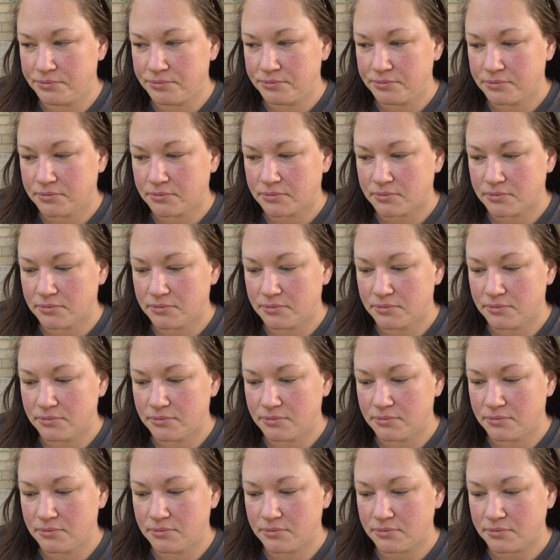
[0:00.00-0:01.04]

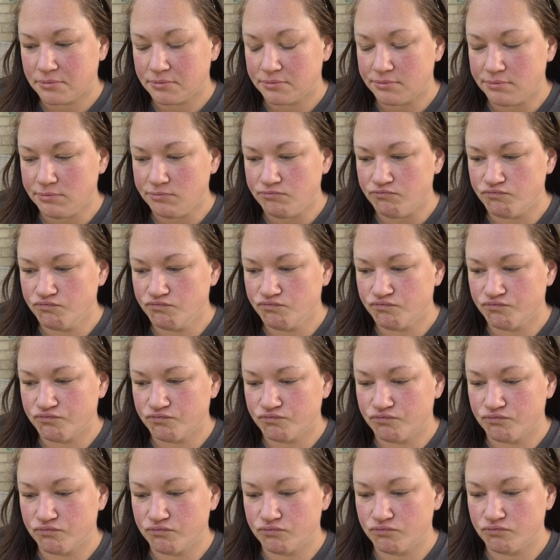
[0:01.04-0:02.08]

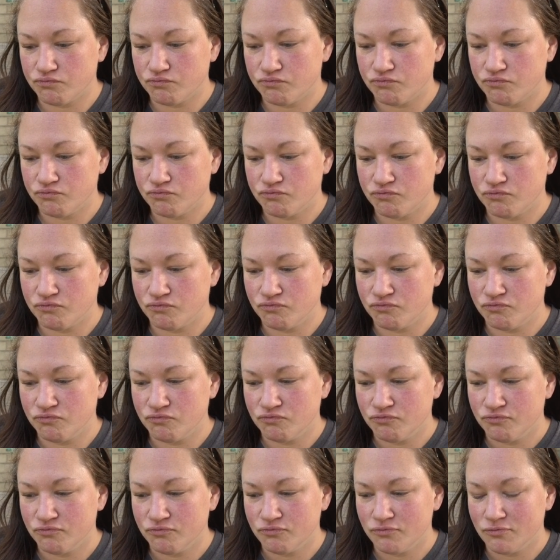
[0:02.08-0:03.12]

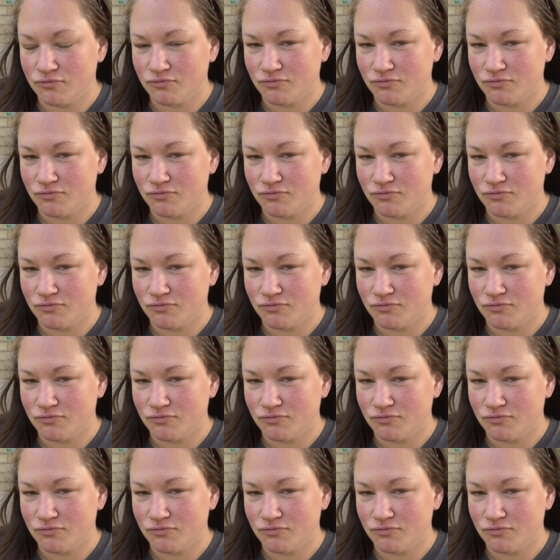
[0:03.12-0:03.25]
Nobody speaks.